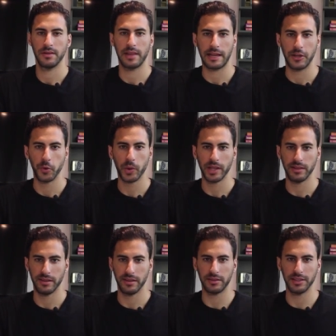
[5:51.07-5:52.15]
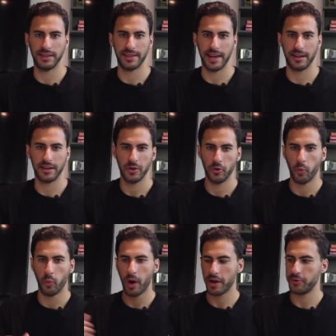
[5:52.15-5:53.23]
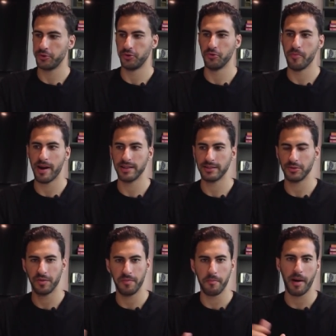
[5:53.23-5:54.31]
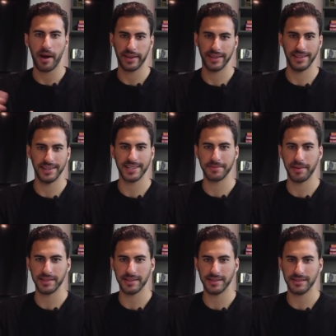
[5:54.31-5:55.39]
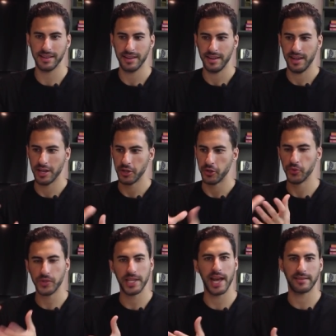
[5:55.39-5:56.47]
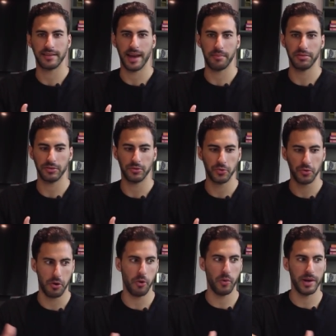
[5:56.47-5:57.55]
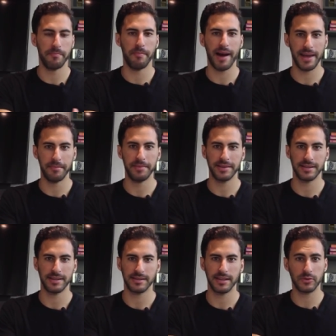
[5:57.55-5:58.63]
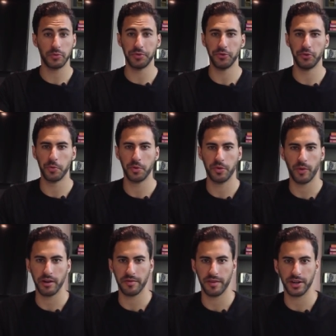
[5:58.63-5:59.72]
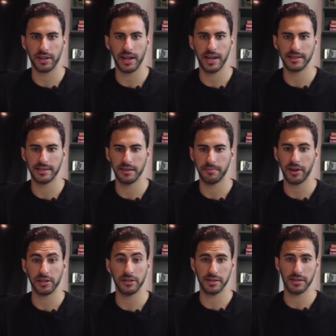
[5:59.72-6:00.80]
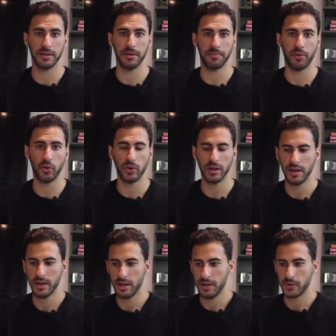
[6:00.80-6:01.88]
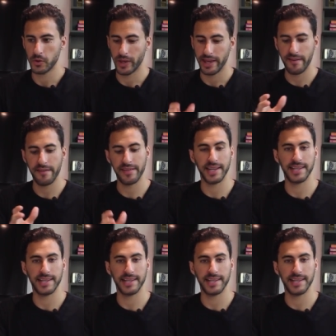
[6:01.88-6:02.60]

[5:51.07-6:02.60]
Like, you can literally take one or two months of marketing expenses and use that capital to go and buy a business. That's what we're doing with one of our clients and partners so here you have an